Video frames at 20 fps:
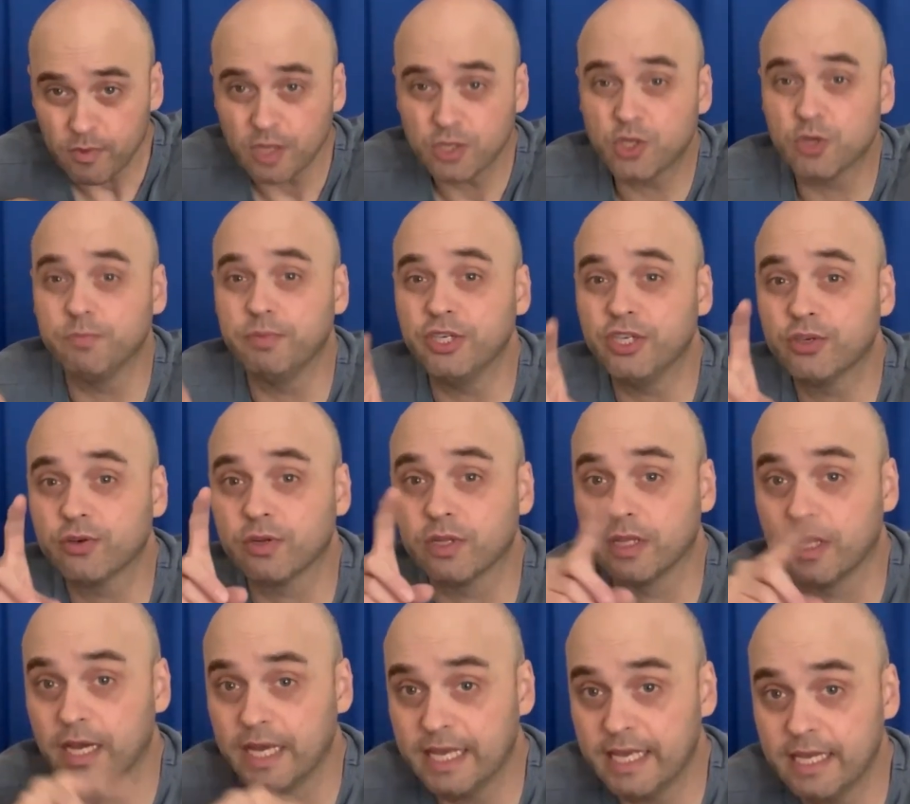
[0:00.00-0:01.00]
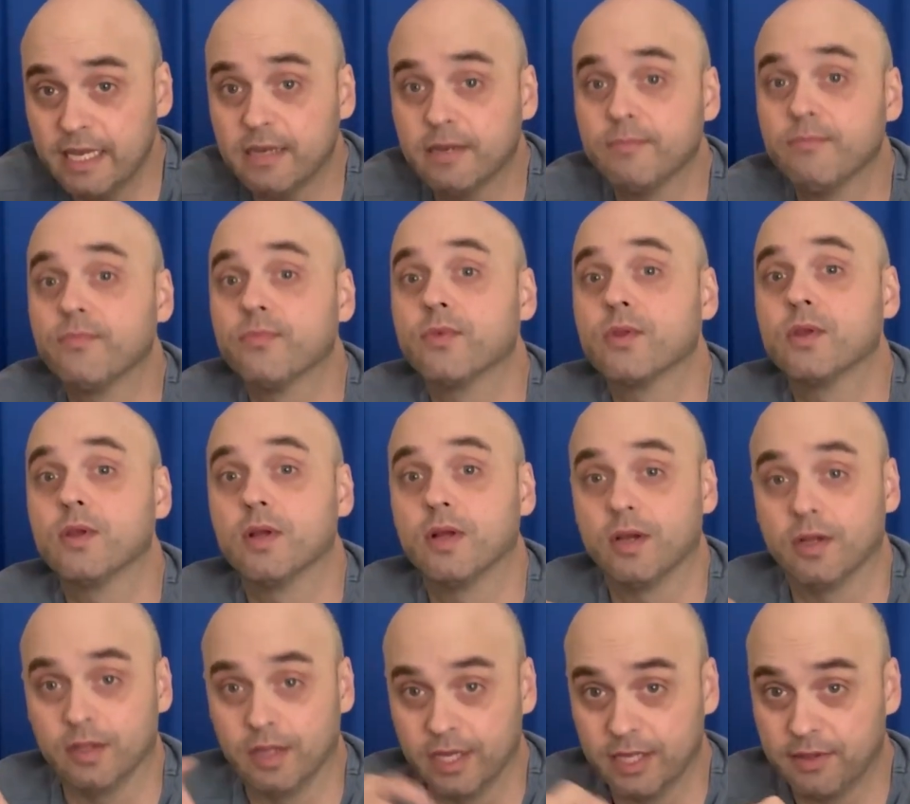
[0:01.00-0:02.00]
So be sure to like it,
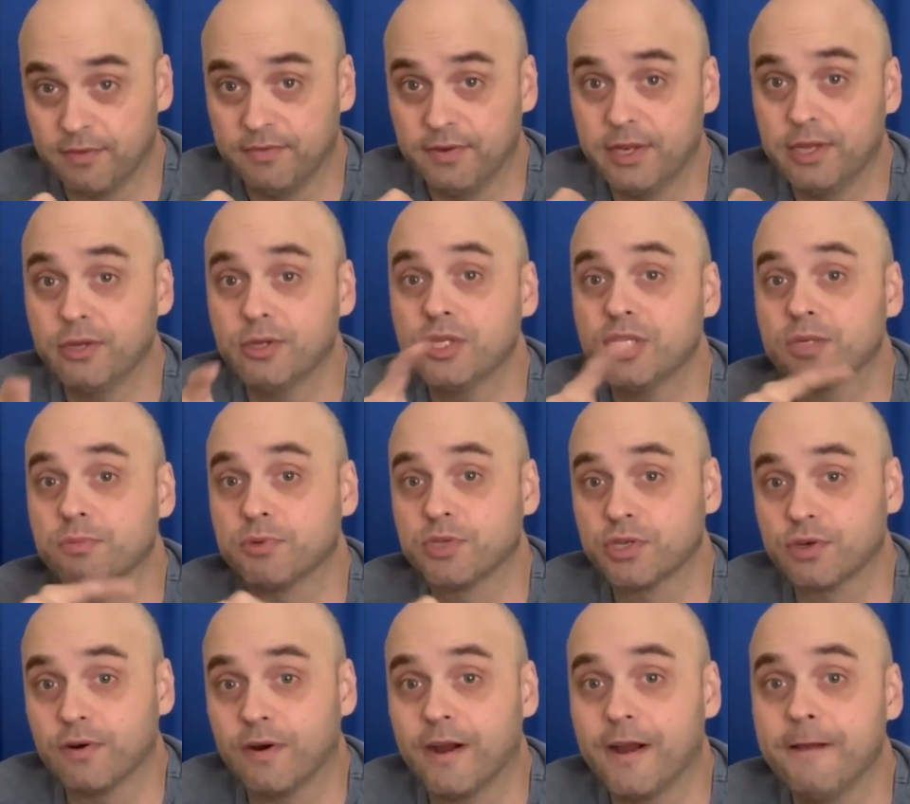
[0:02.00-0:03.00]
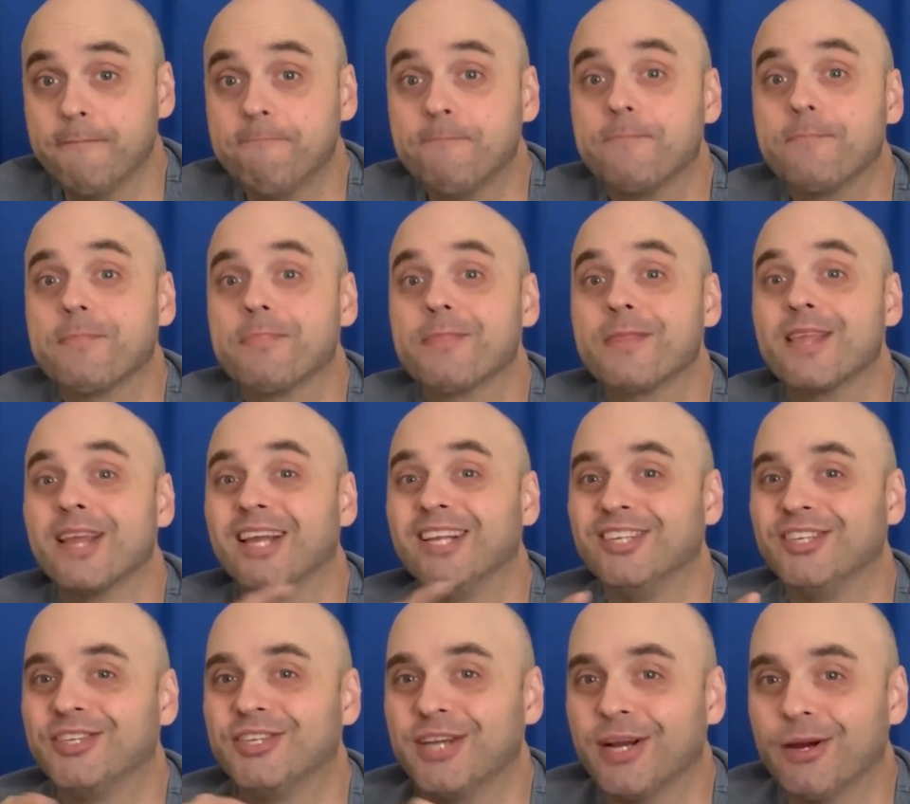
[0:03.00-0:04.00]
or like the video, subscribe, and
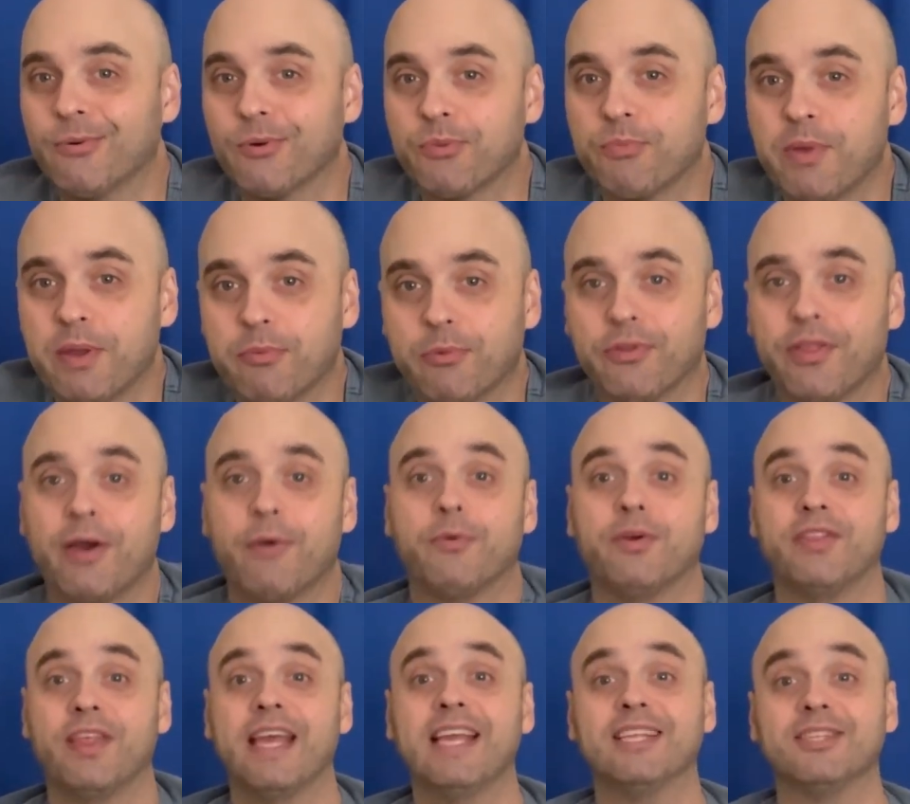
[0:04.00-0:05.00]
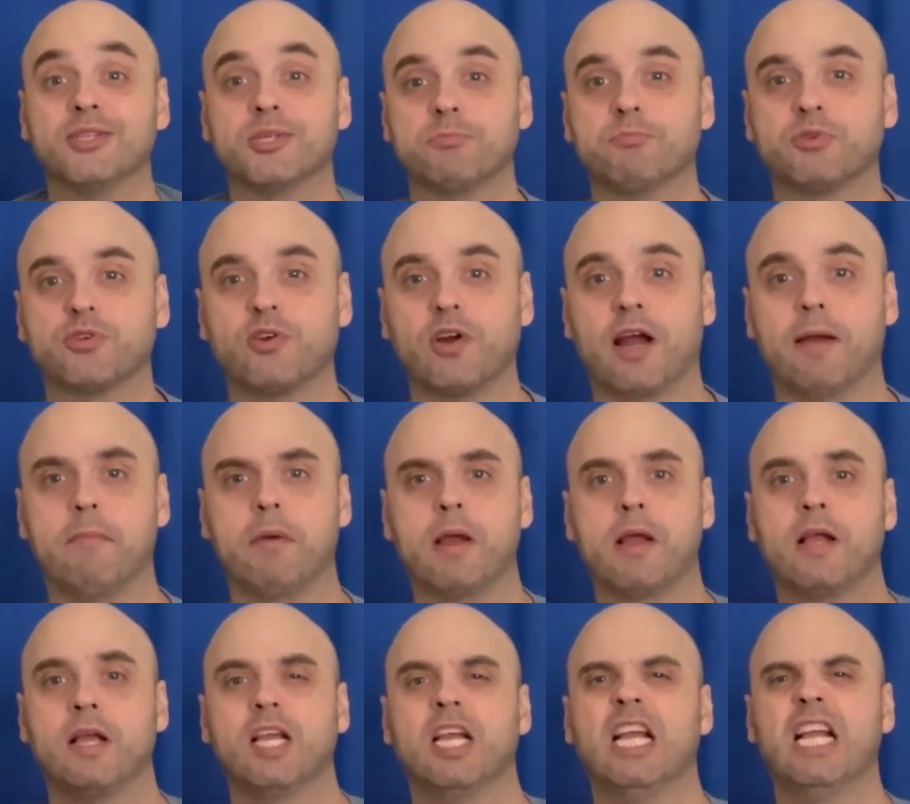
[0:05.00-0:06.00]
share with people. That way they can subscribe.
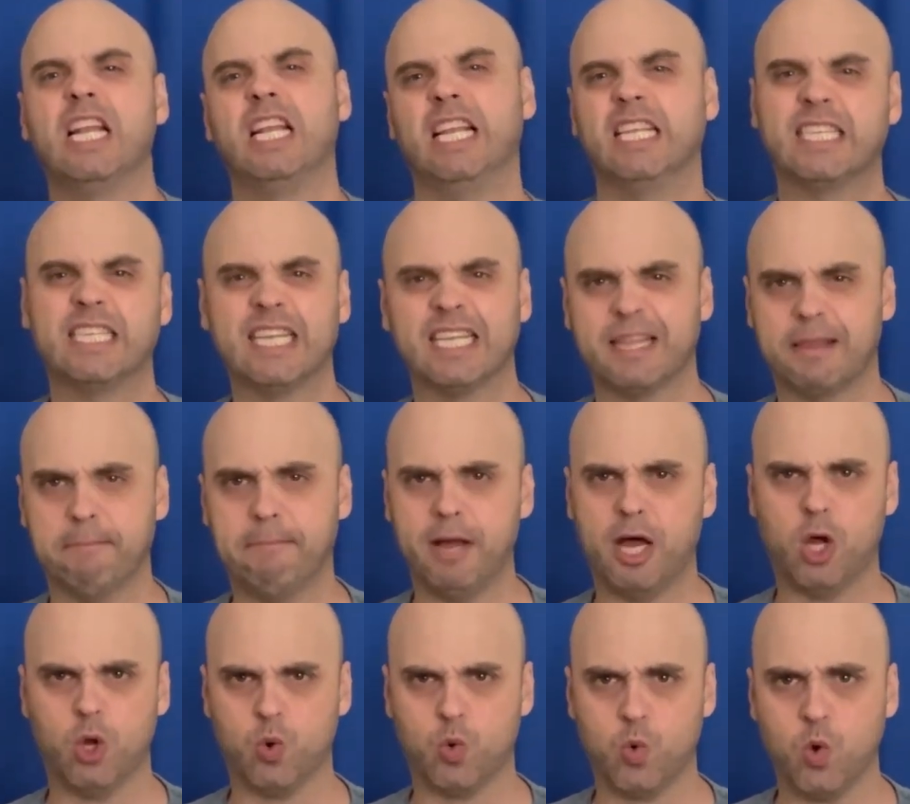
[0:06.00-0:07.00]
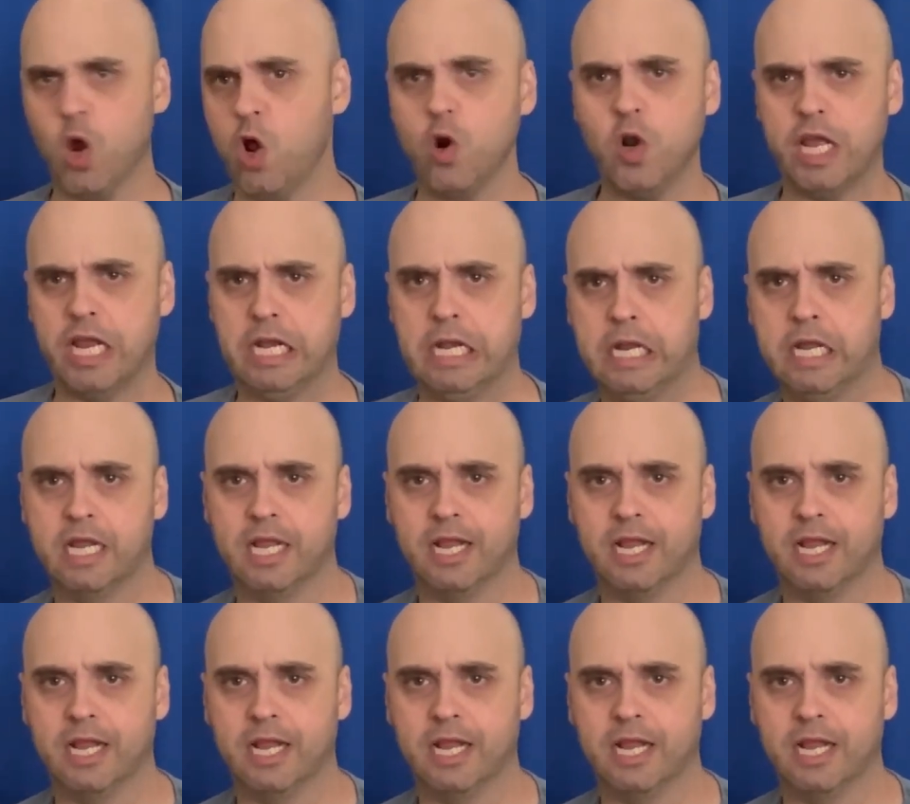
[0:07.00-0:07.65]
Let's get the ball rolling.